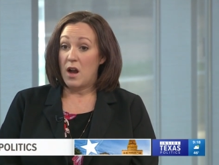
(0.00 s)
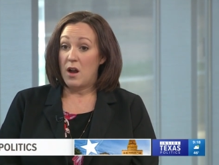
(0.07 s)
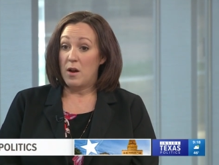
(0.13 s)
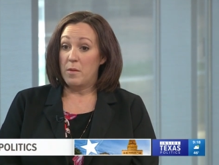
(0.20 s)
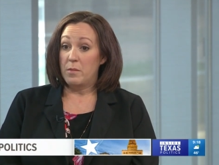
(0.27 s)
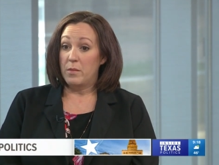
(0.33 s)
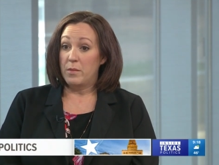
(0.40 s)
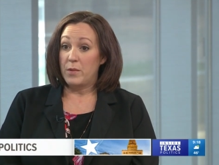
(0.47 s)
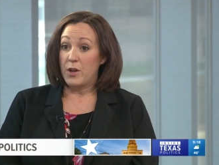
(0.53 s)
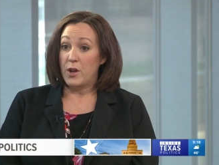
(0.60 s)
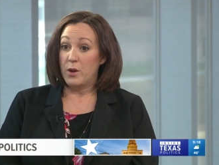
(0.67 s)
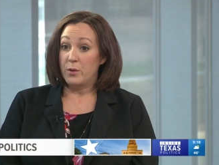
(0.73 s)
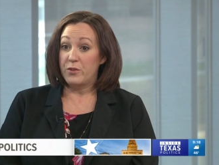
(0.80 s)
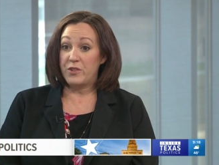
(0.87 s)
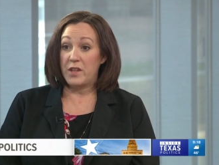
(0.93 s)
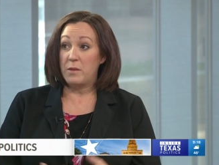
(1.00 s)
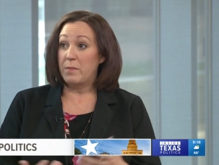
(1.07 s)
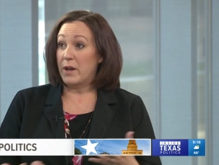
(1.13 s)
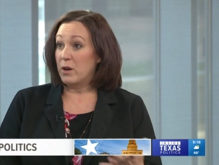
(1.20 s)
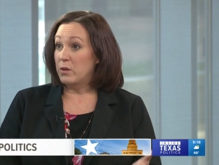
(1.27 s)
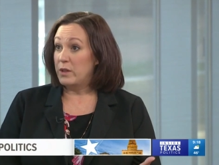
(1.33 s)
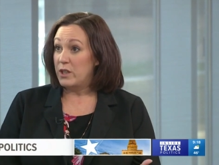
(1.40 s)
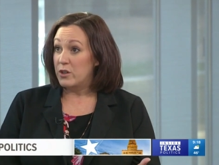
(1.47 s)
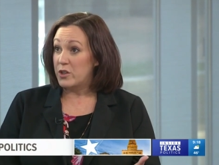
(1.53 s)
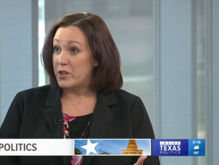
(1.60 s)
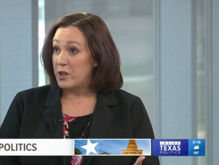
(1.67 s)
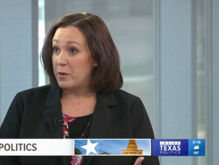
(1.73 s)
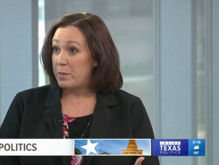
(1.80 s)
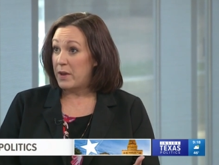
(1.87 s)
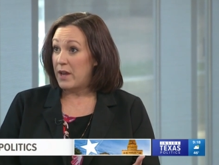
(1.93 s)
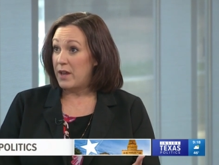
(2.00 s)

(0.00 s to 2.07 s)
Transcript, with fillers: um, you know, see better leadership,